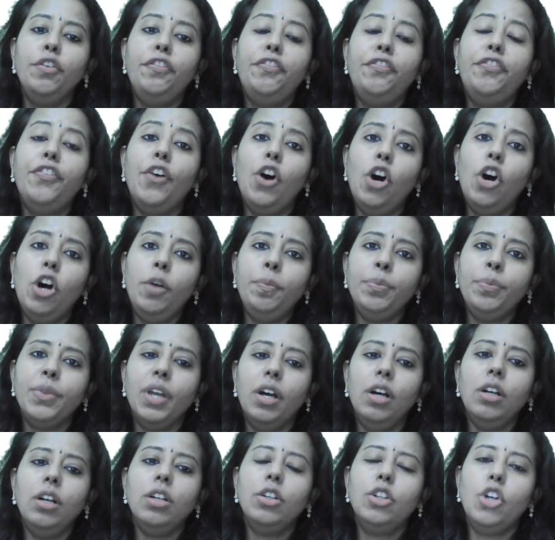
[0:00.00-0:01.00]
to form
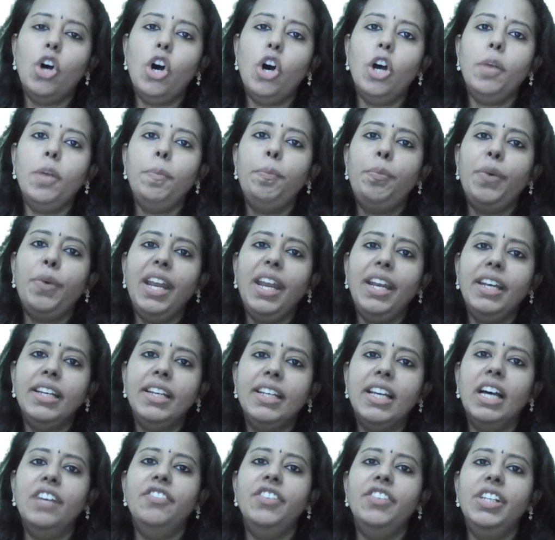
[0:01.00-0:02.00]
a
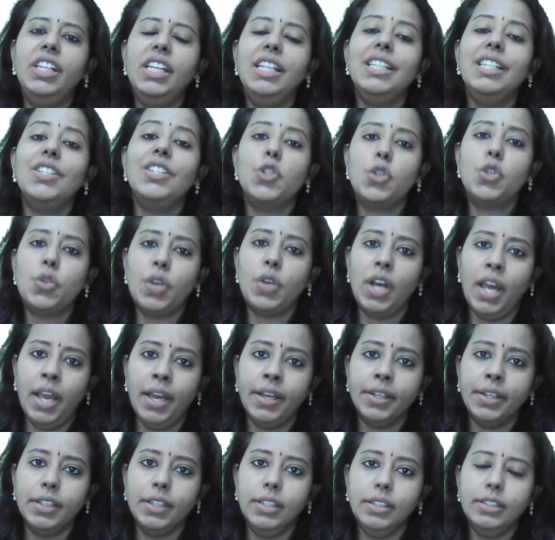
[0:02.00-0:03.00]
corporate governance
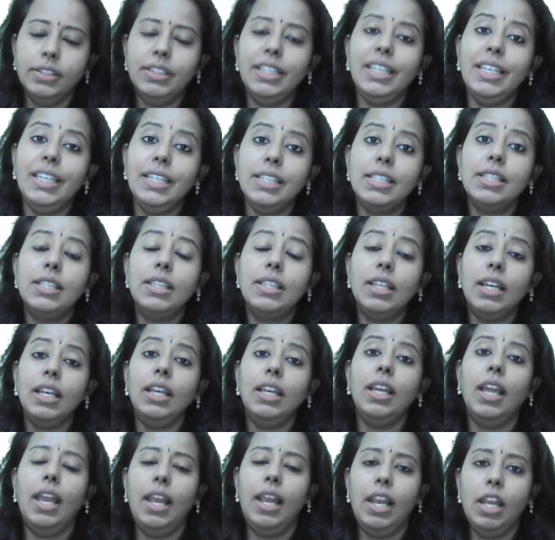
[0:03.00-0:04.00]
triangle. These
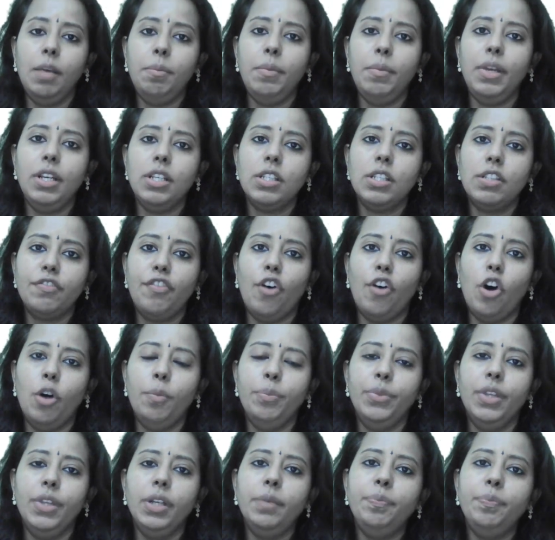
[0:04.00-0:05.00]
three elements
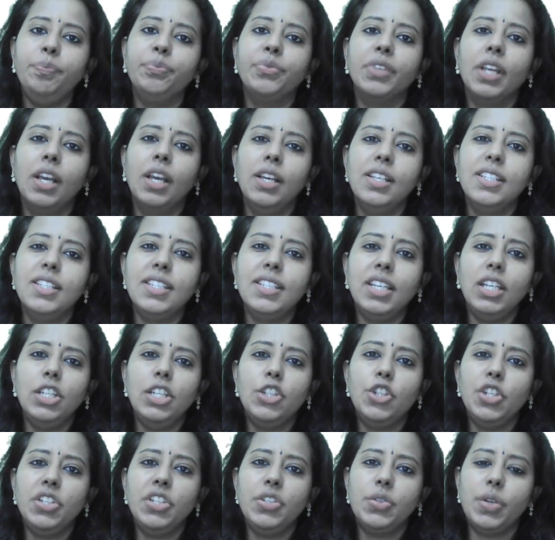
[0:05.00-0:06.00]
form the
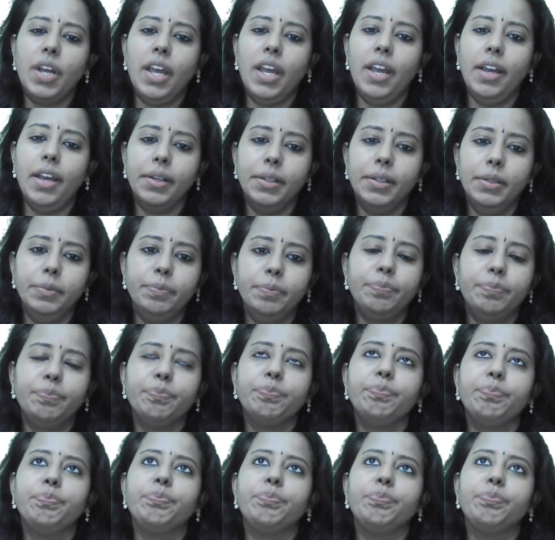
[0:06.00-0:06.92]
CG triangle.